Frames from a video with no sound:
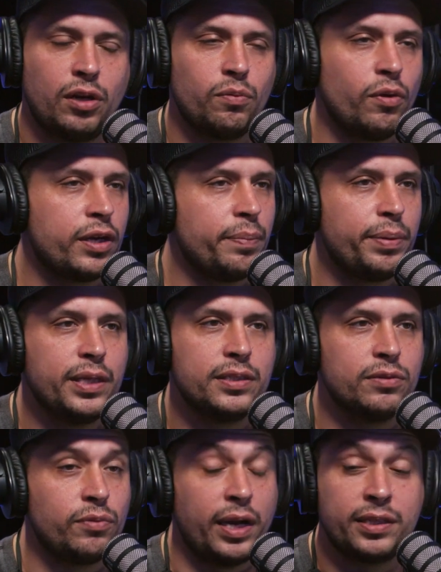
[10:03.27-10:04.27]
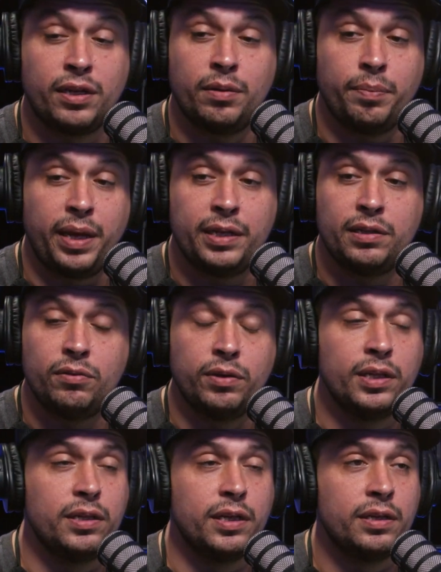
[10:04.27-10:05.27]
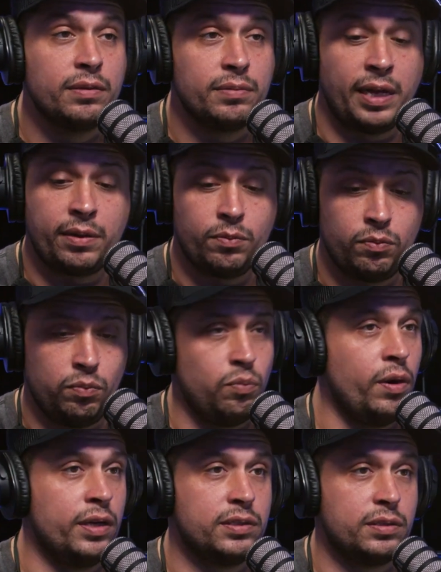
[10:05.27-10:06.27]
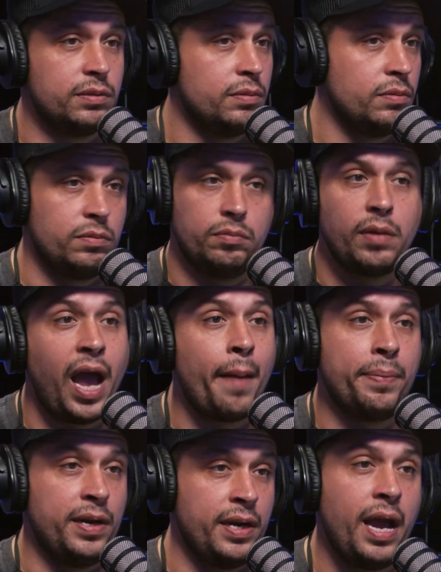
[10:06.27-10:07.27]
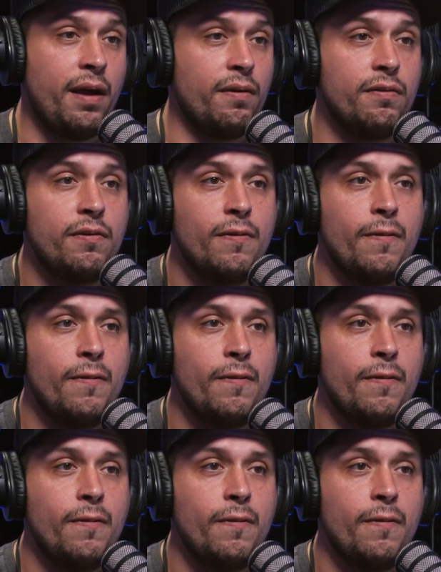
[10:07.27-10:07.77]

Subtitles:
Started working pizzas right there in Maine, Little Italy, like where it's happening now.